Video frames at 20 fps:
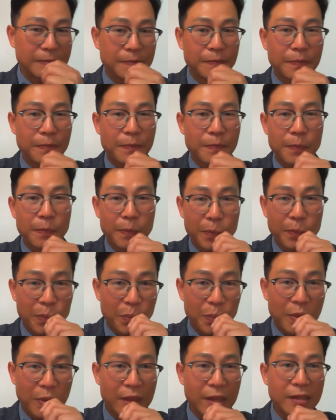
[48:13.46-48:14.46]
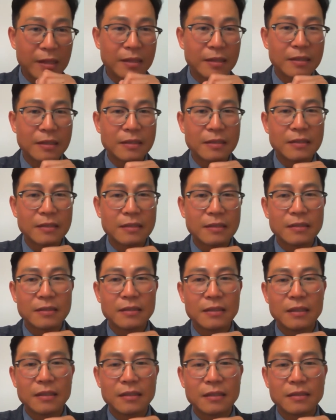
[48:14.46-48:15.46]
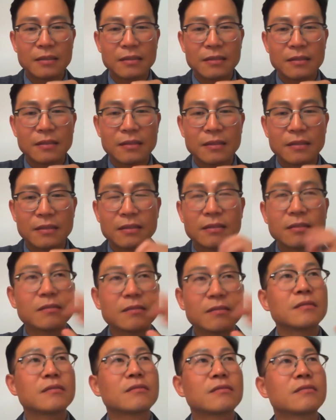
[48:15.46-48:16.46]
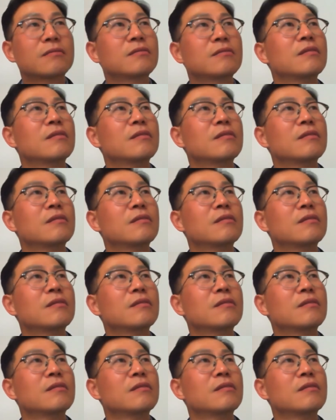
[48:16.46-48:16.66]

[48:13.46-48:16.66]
Nobody speaks.